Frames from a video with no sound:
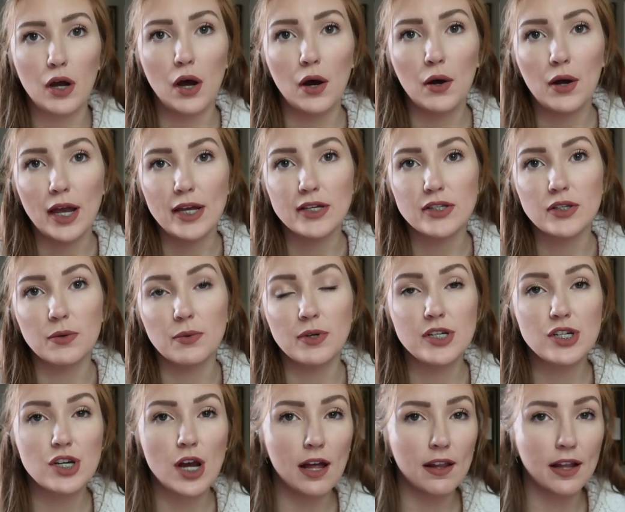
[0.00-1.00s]
Okay, so we
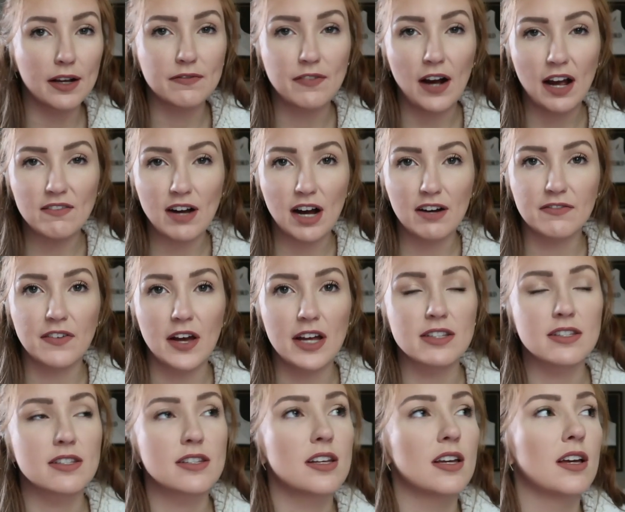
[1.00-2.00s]
shot like five
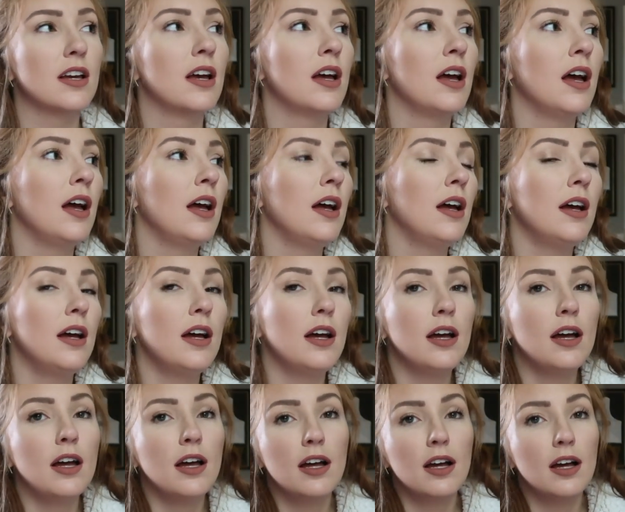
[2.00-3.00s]
outfits.
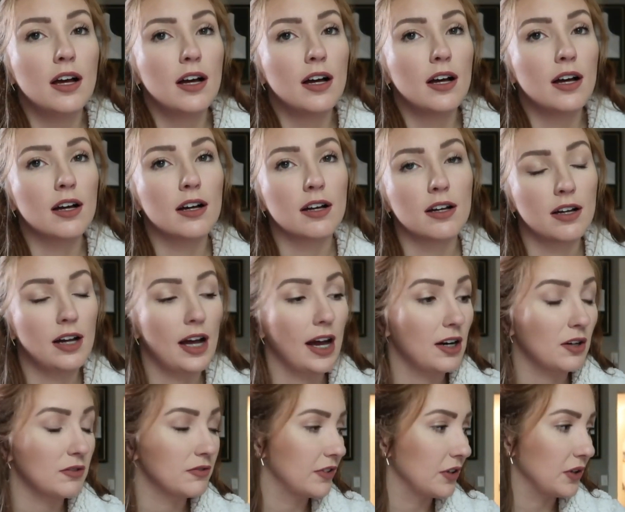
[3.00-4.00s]
Oh,
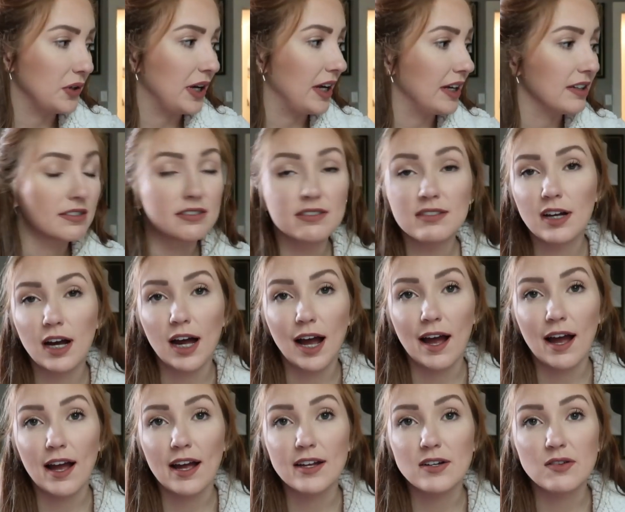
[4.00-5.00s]
I don't feel good.
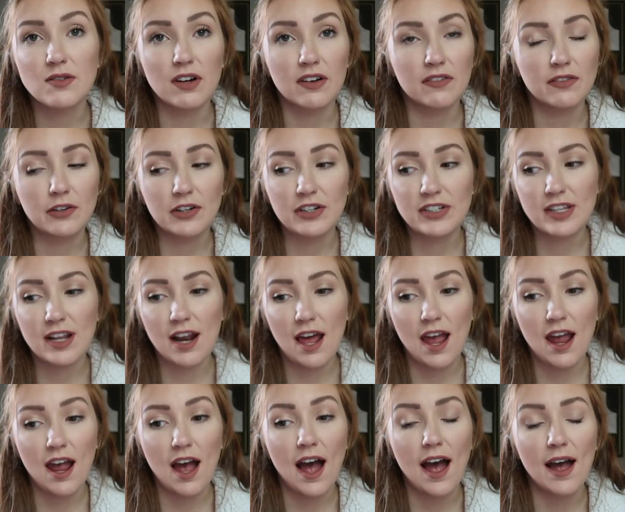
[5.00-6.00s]
I do not feel good
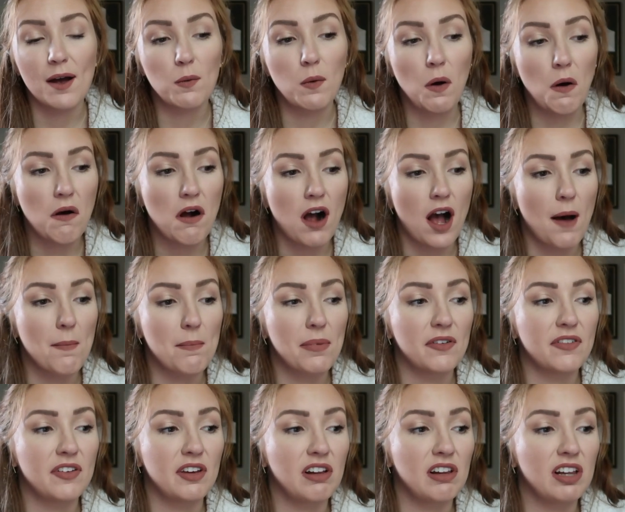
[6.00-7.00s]
today. I woke up
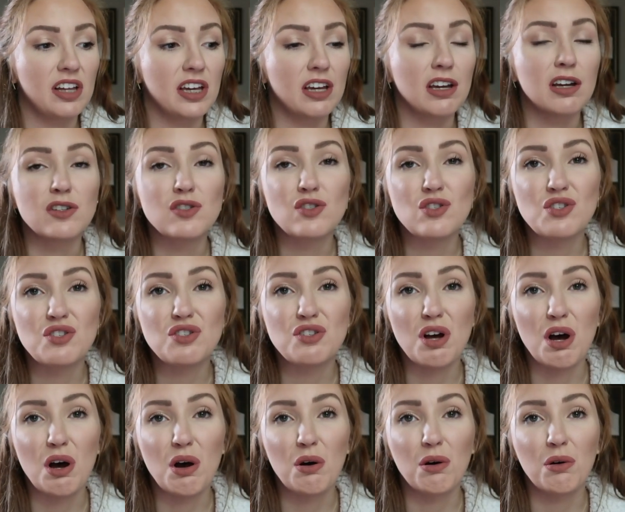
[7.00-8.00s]
feeling
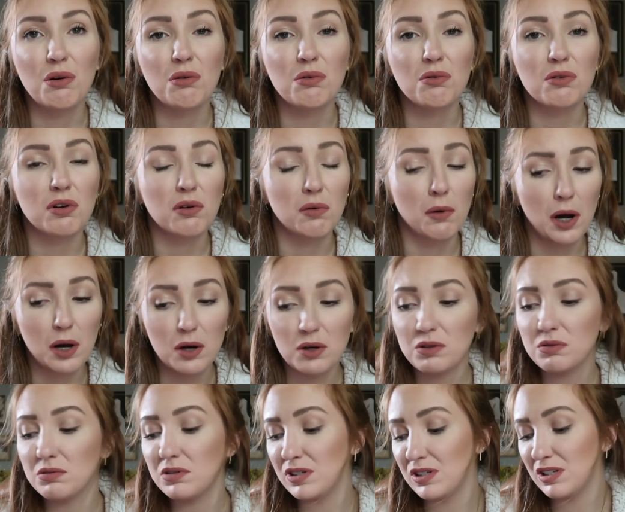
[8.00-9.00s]
so
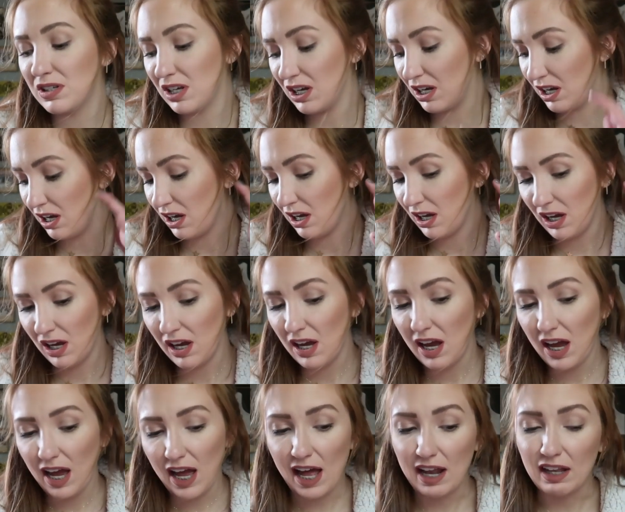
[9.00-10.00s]
gross
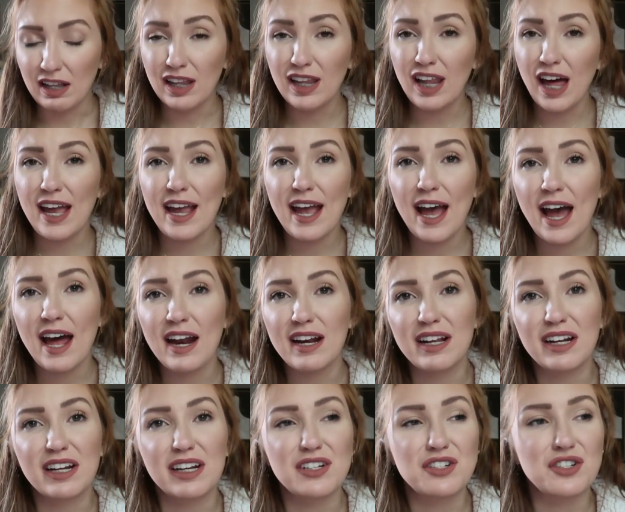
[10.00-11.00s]
and
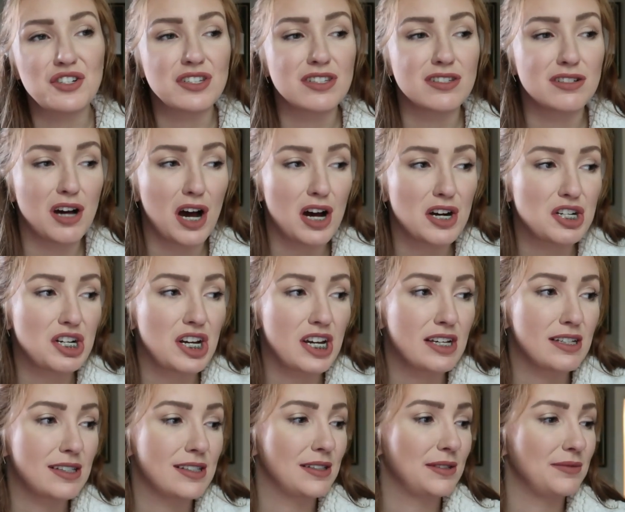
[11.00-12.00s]
lightheaded and just
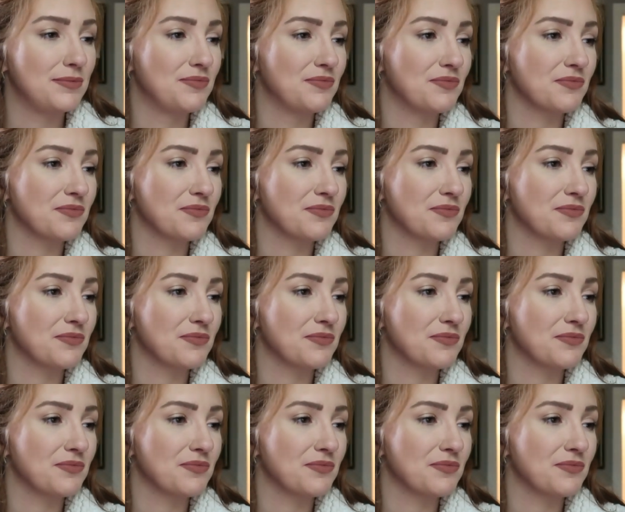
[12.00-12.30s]
nauseous.